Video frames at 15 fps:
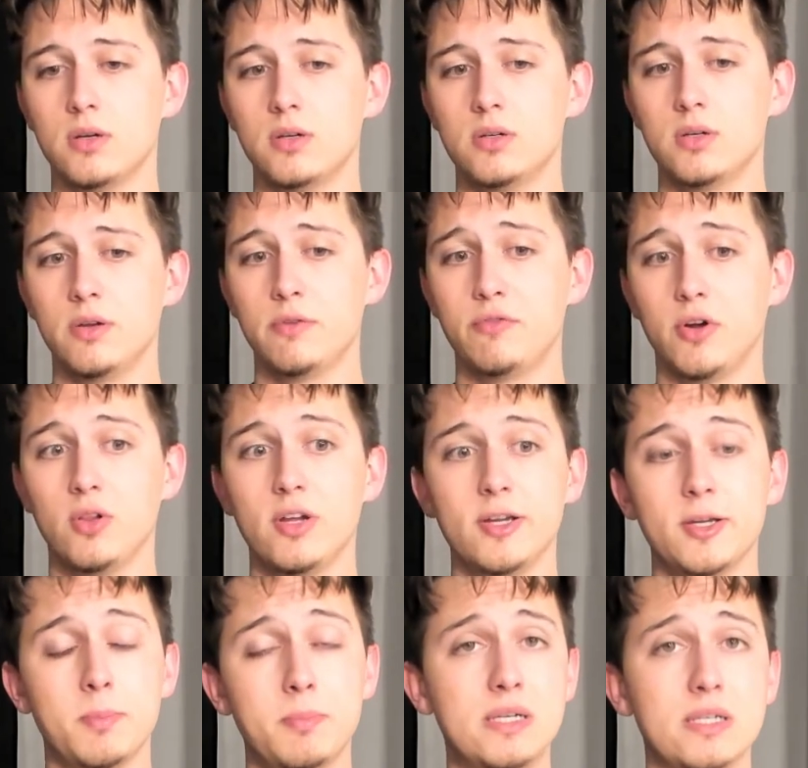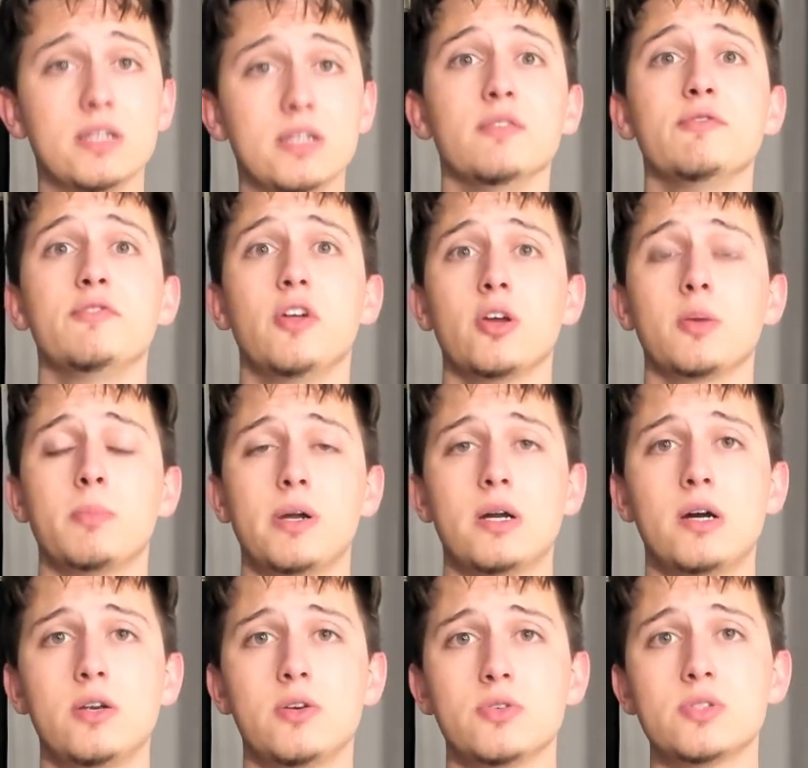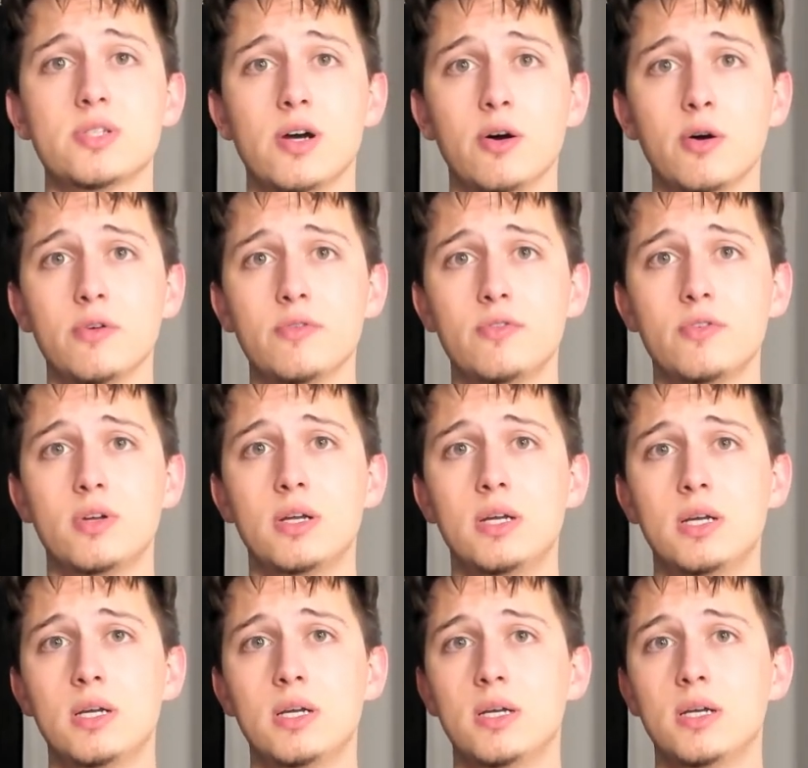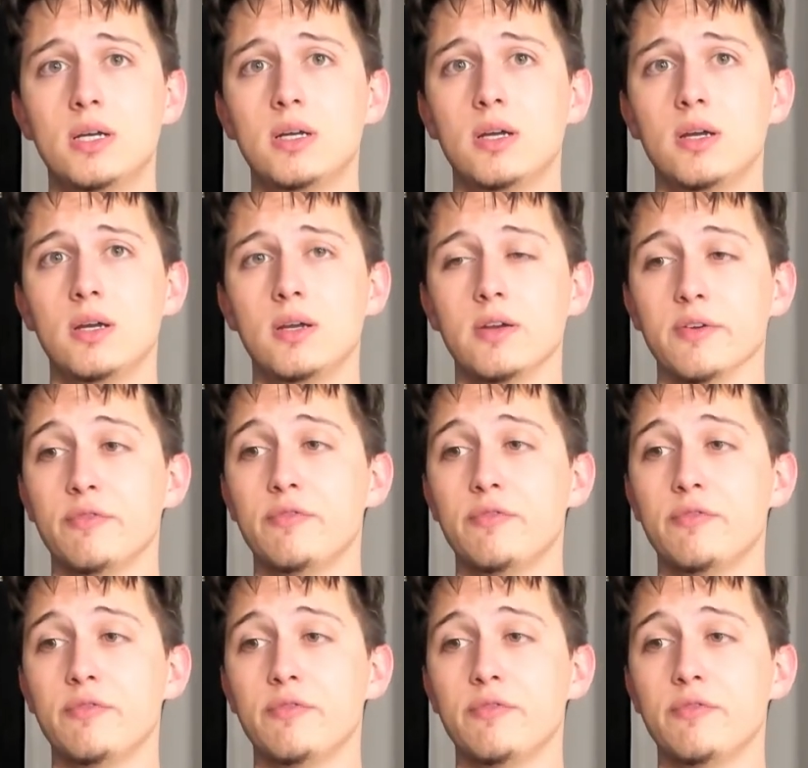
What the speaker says: it felt like me. It felt like my higher self. It